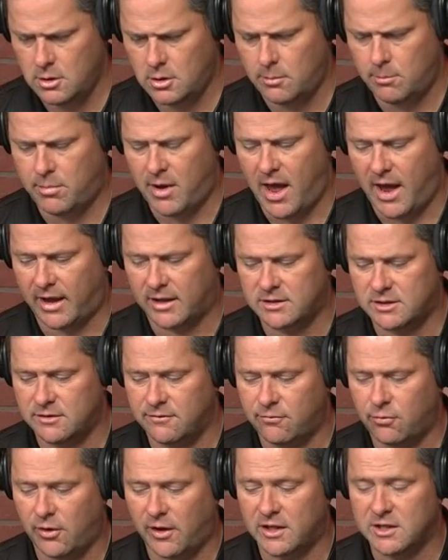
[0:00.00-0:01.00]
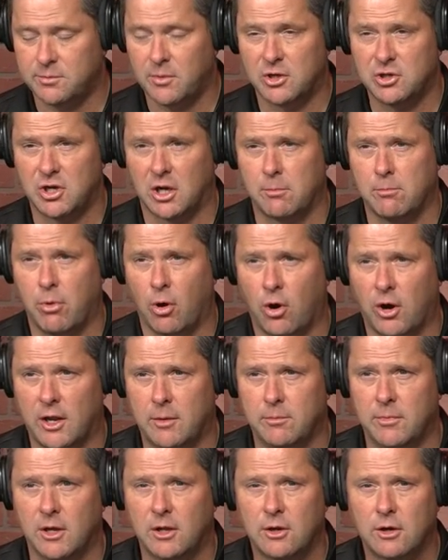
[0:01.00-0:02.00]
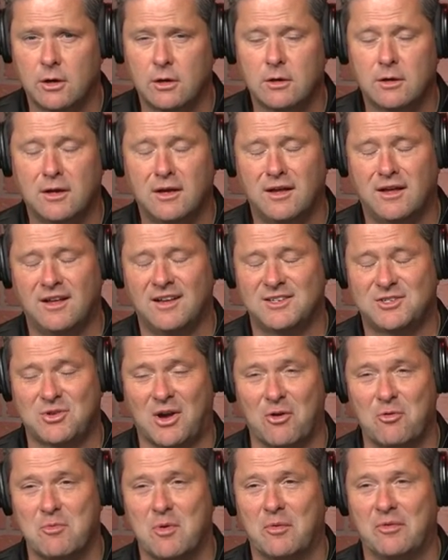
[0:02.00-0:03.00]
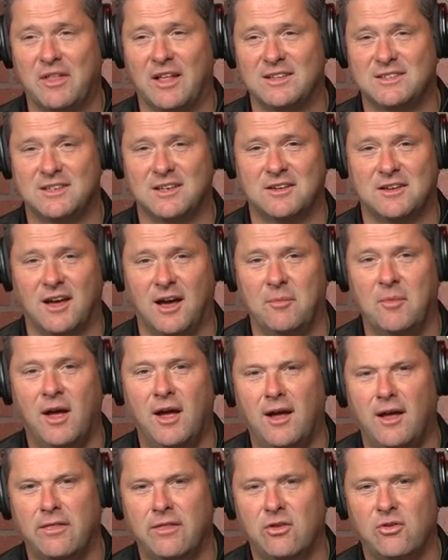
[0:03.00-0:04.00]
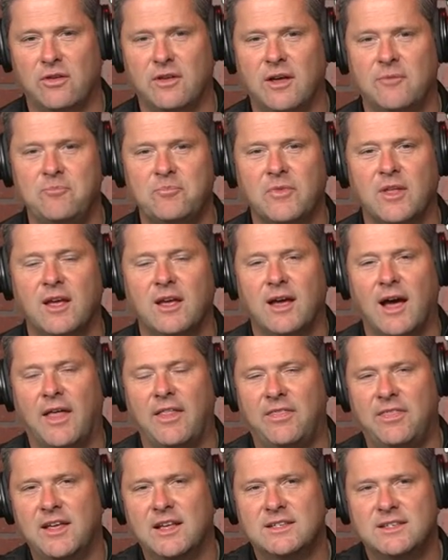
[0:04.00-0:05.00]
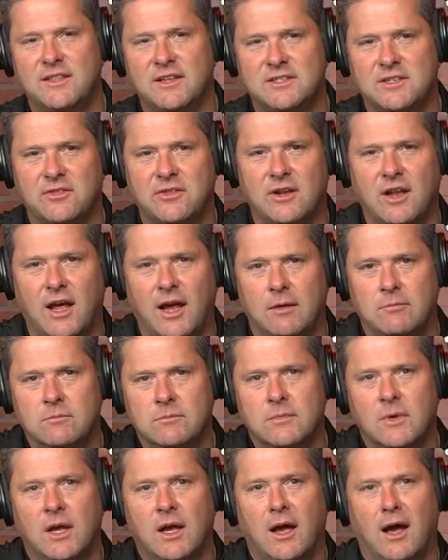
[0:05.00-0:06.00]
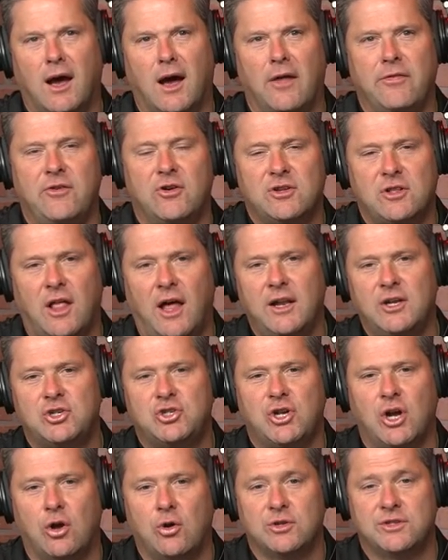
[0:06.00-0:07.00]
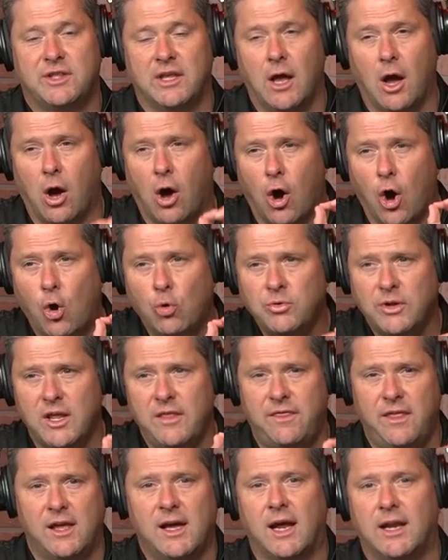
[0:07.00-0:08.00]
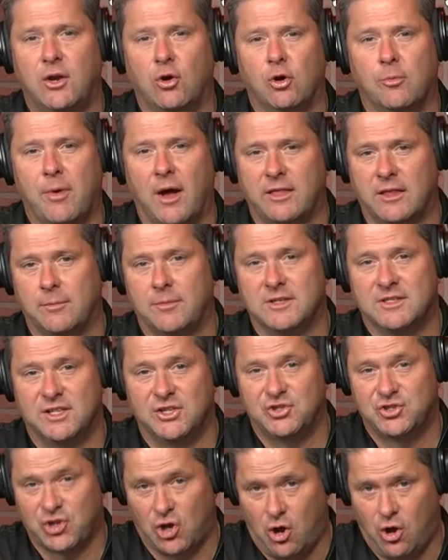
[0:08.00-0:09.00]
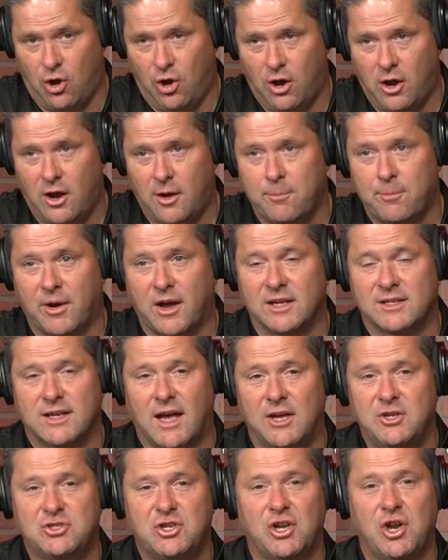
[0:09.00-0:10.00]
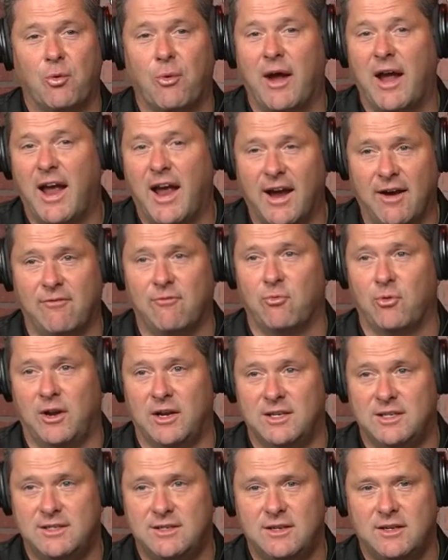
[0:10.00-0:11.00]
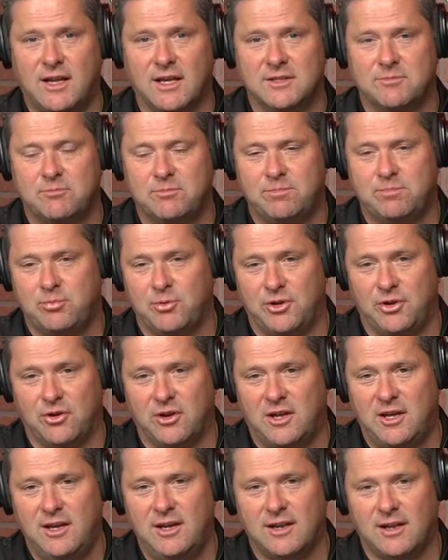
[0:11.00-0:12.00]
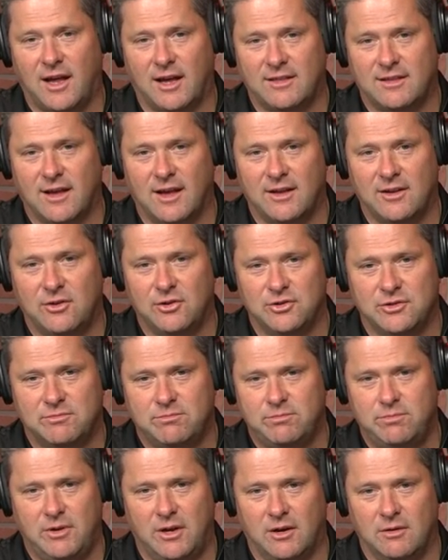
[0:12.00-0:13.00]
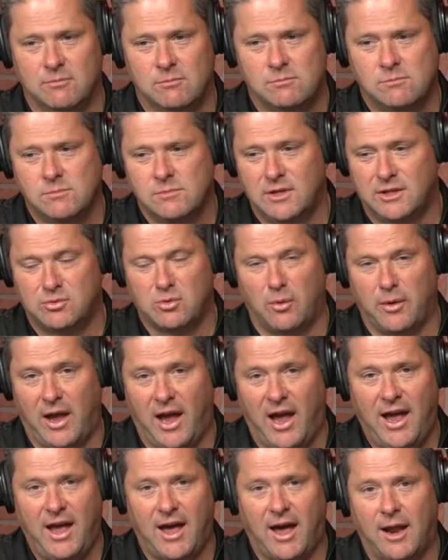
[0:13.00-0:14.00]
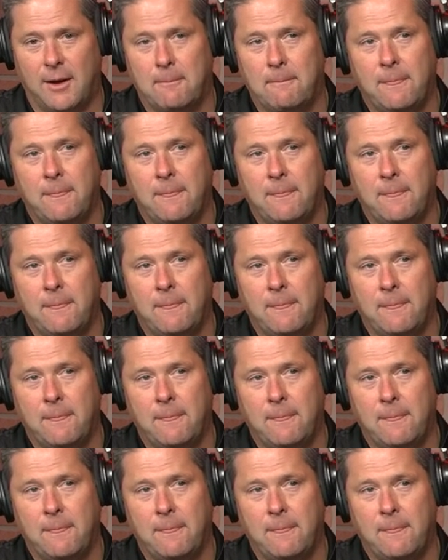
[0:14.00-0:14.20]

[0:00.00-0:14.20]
Baggins and Friends mentioning Barney Miller. So I remember that sitcom. I think I said this the other day. There's a lot of shows. The only thing I know about them is the song because I used to know every, because when you're a kid like that, you're just, you know, this is what we had.